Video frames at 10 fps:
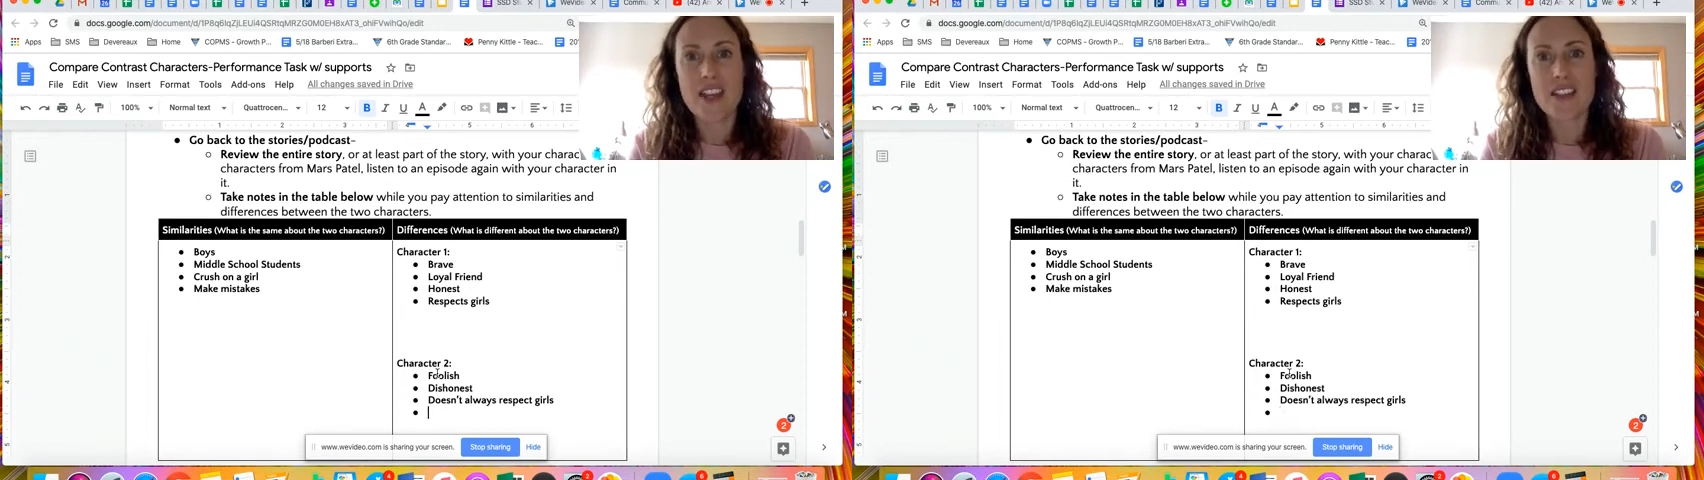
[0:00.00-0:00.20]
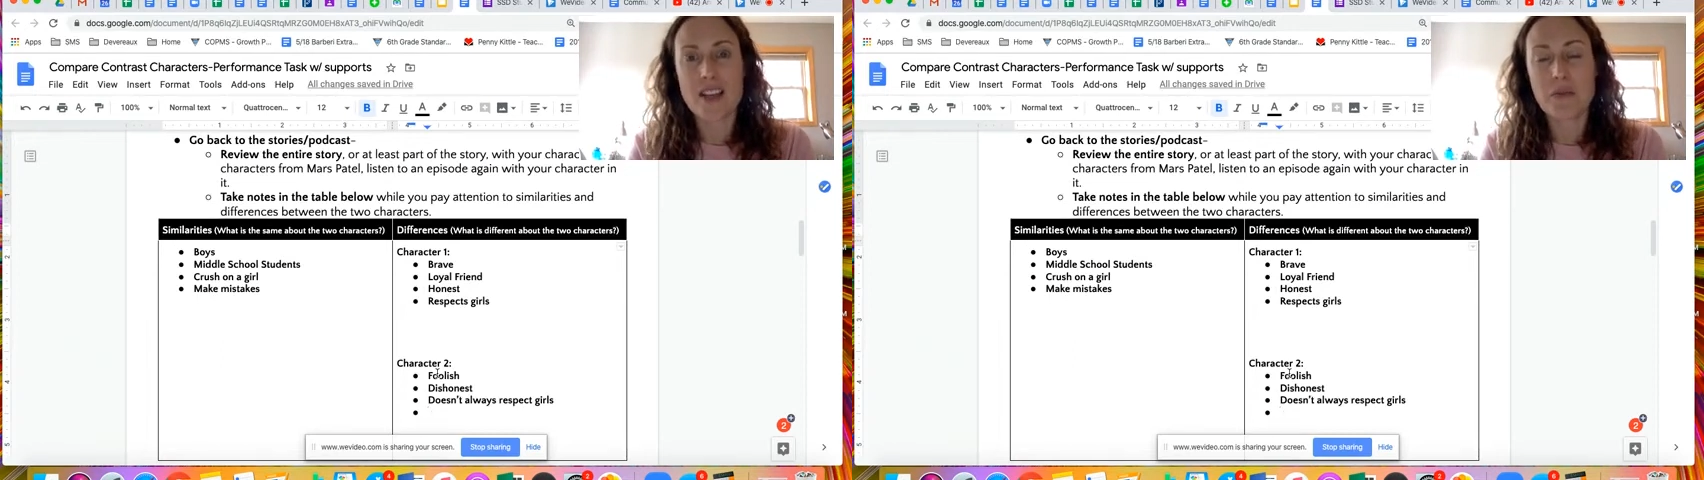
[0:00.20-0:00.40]

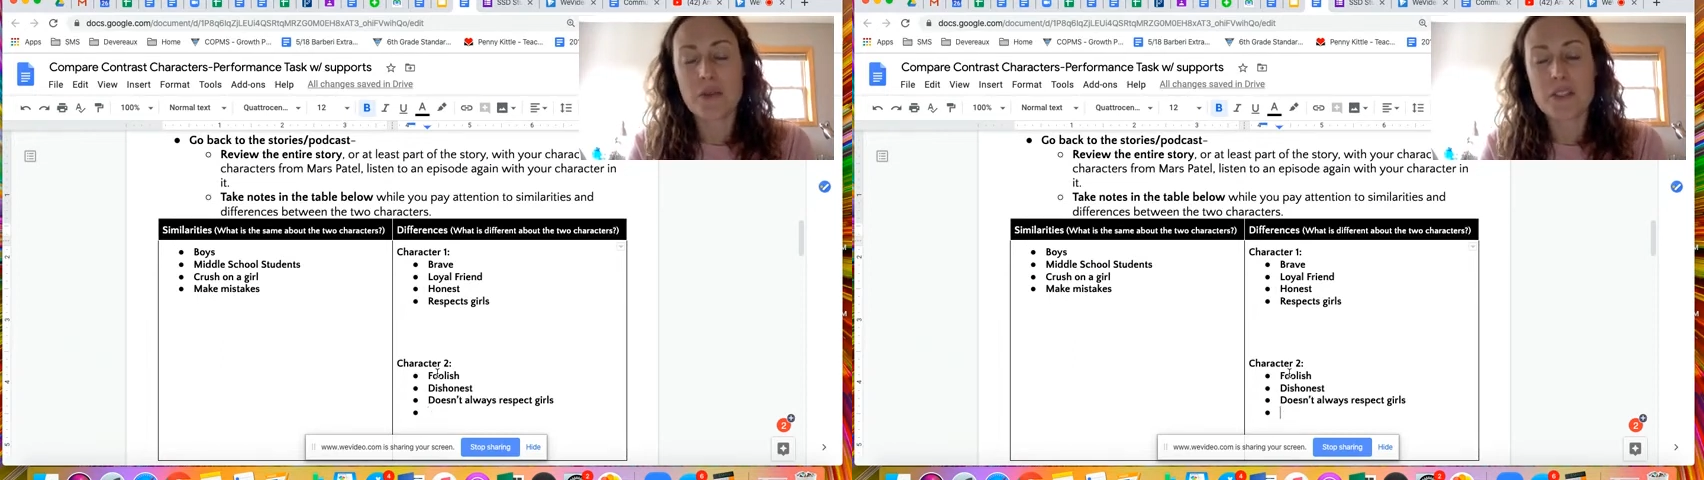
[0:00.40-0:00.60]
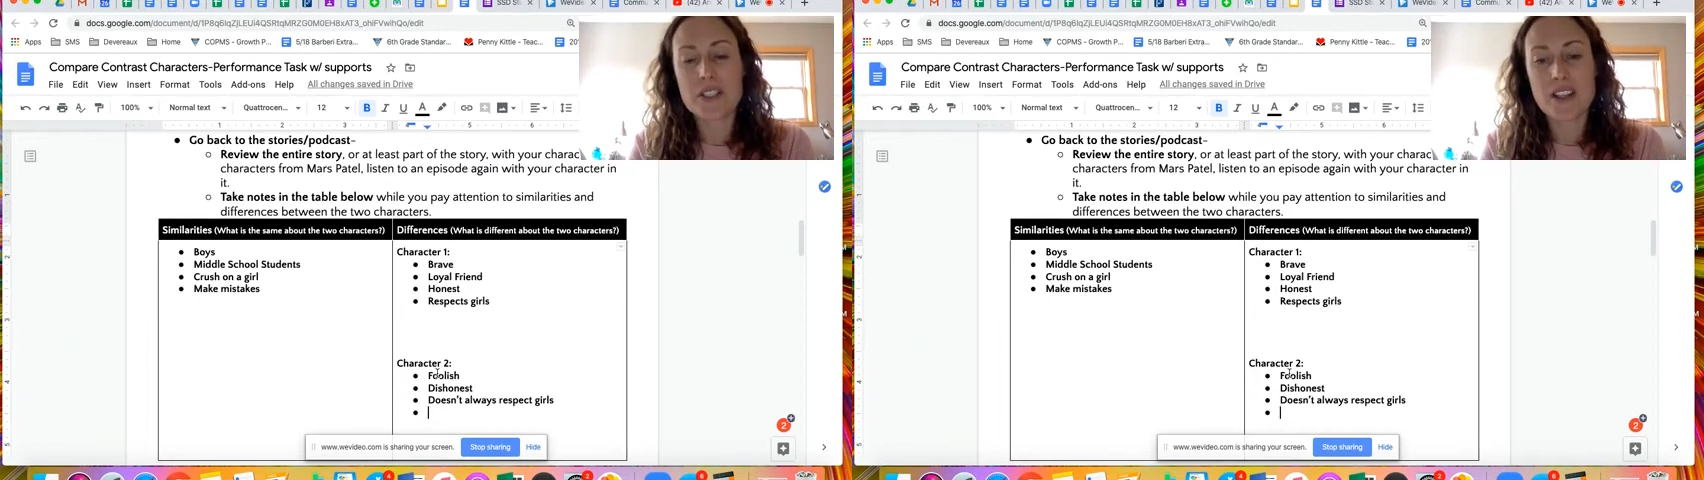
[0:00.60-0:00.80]
assignment
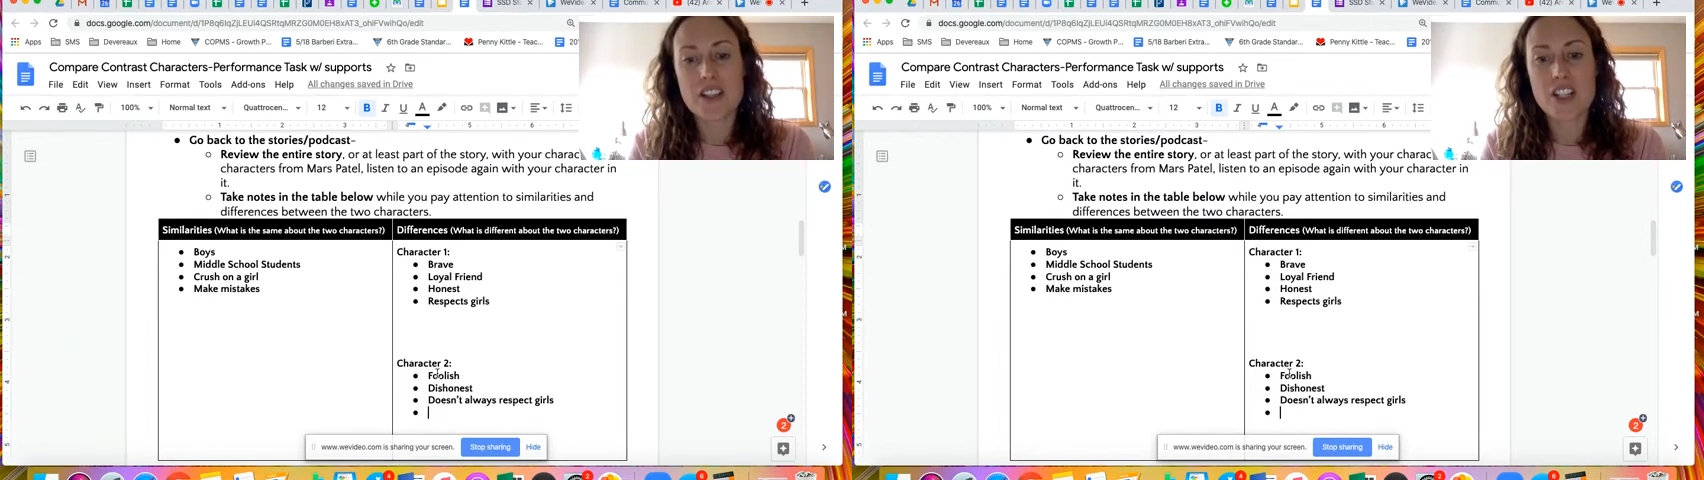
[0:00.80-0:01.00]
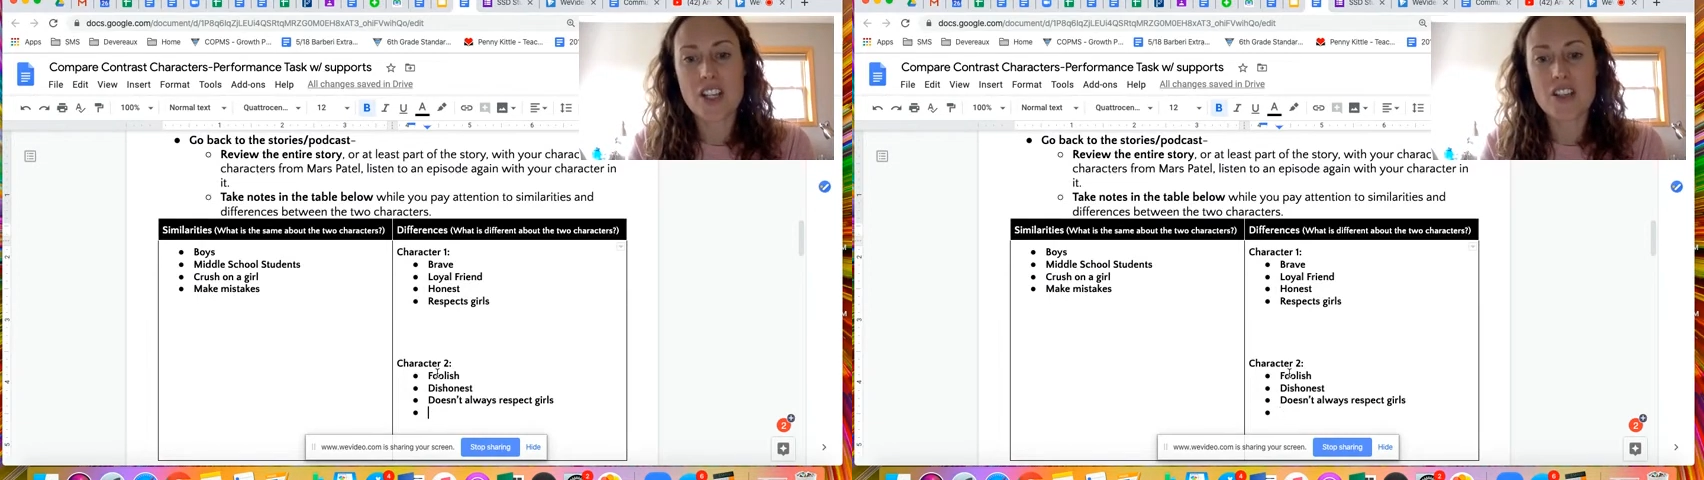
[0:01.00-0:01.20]
we did on the
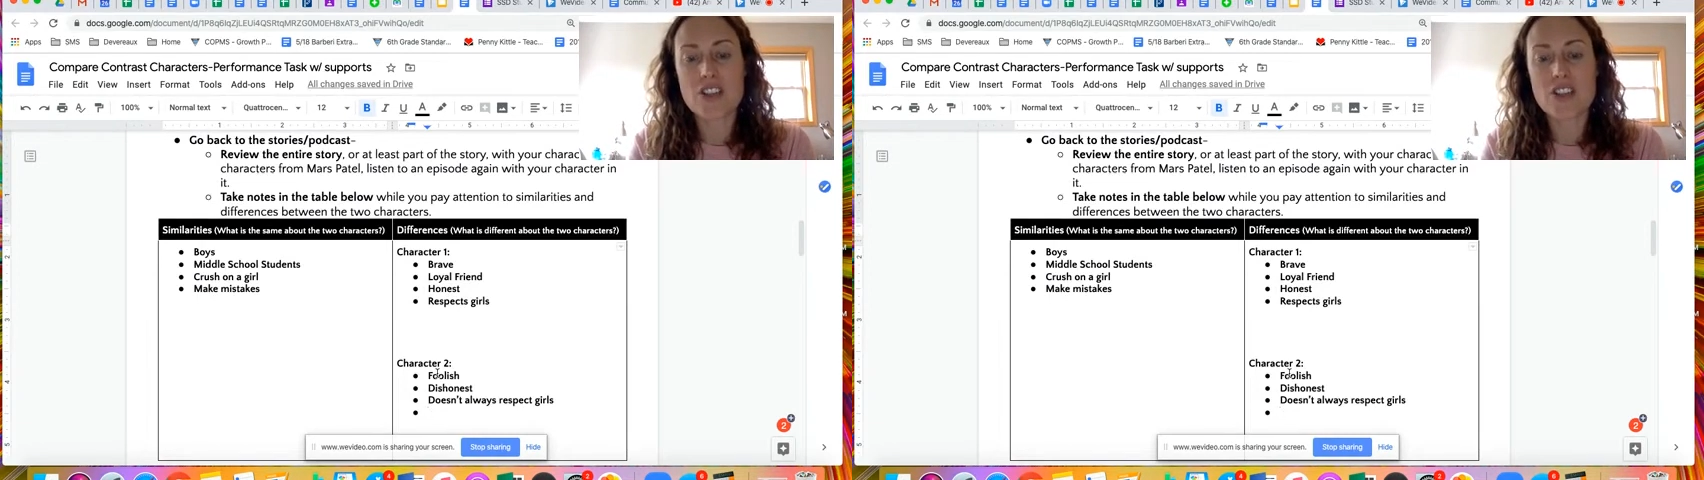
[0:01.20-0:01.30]
challenge,